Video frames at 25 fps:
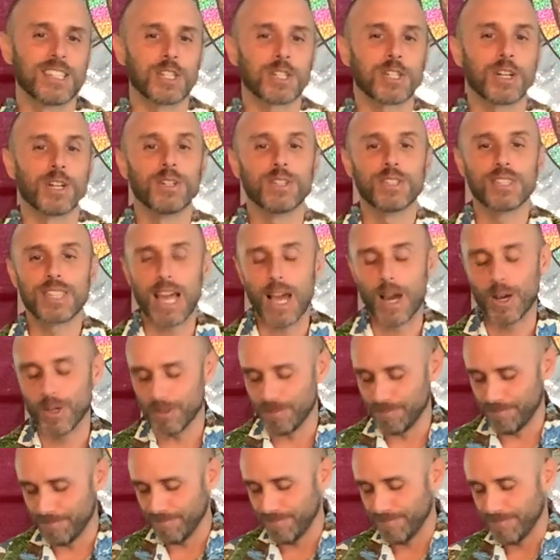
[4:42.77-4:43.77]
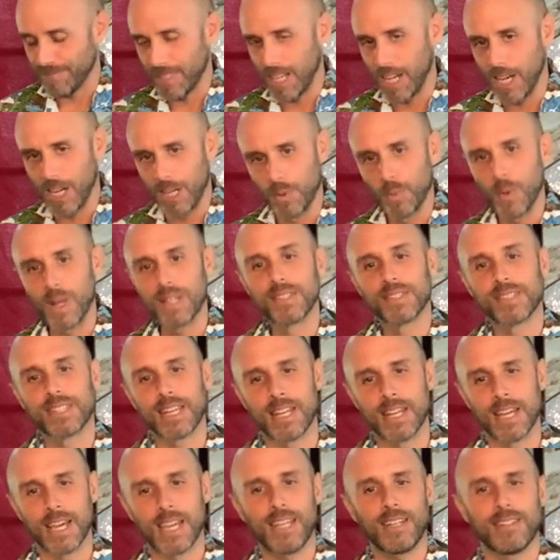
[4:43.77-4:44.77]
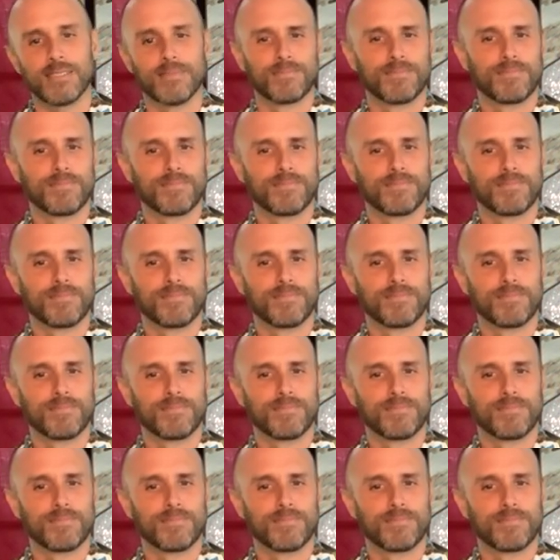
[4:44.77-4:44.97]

it turns out, on Wednesday night,